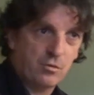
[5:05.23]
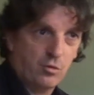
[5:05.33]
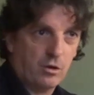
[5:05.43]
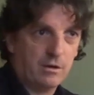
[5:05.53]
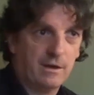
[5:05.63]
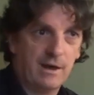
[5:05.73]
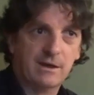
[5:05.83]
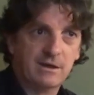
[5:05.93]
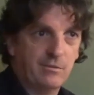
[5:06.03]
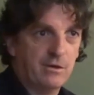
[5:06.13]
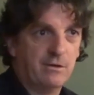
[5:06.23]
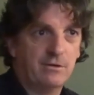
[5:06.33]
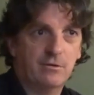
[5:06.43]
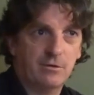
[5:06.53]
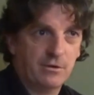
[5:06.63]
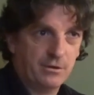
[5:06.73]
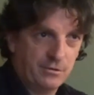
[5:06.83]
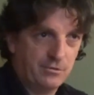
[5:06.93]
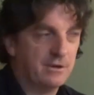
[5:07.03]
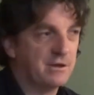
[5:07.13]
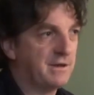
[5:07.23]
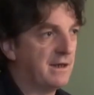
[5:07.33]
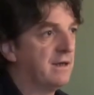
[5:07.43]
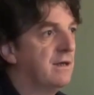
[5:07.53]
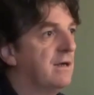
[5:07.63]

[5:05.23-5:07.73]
of work that has to be done in order to do this thing.